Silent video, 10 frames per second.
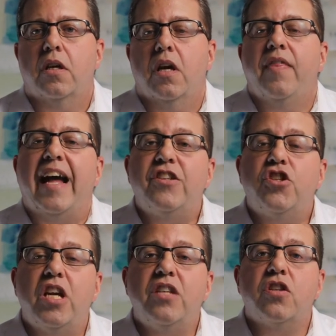that
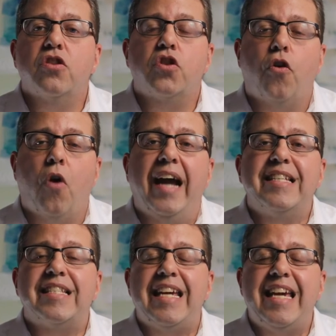Jesus
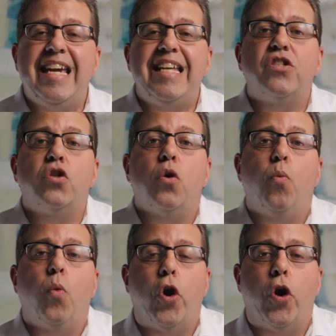Christ is the
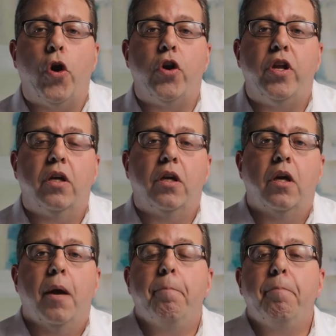Word
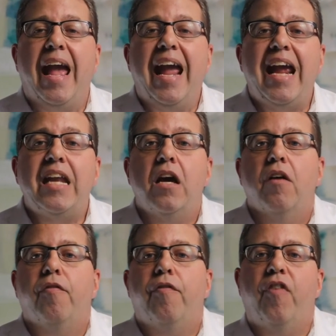made
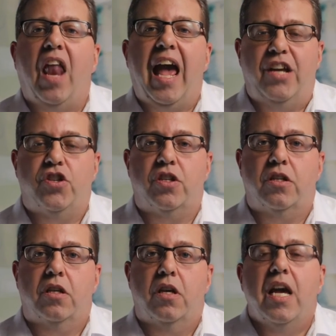flesh.
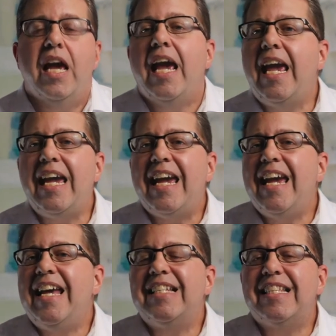He
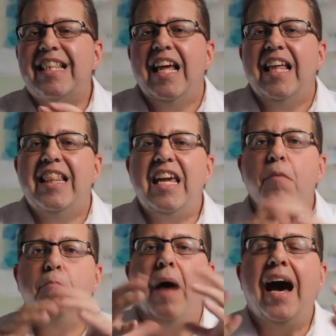is the
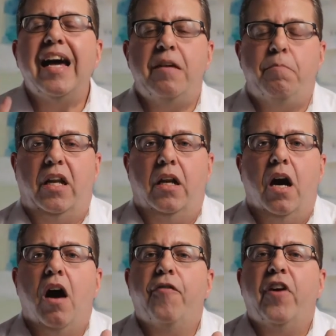embodiment
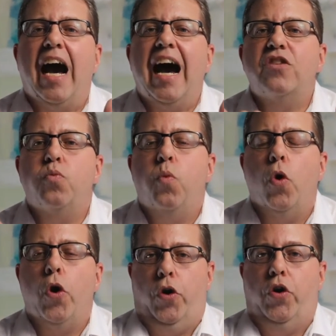of God's
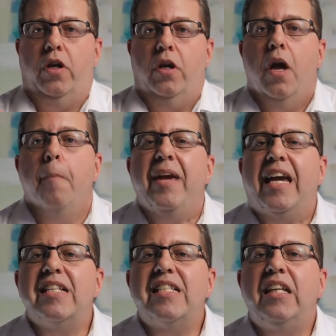Word
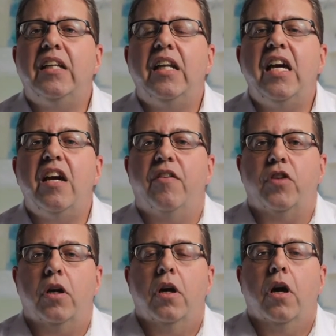because he lived
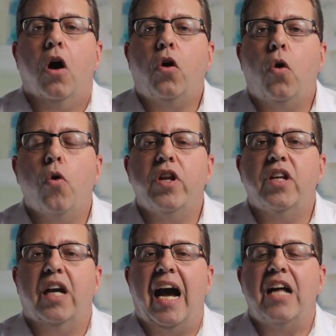according to
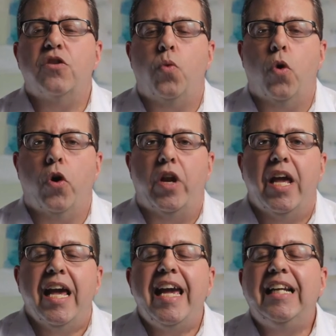God's Word.
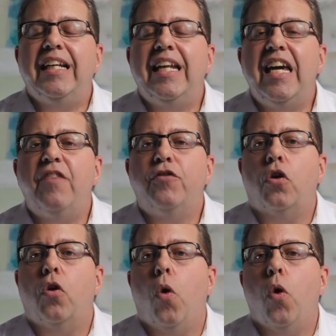He lived
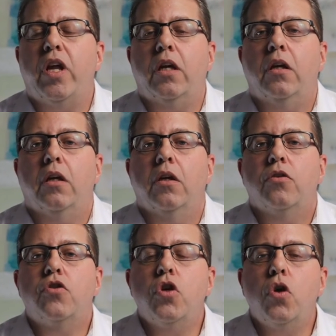according
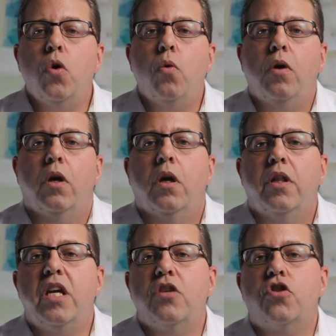to
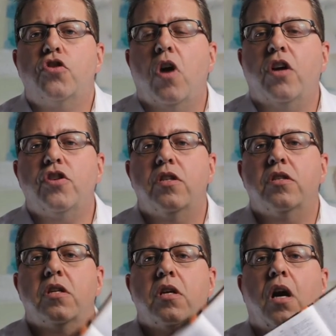the instructions
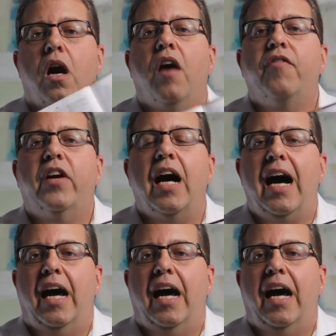of God.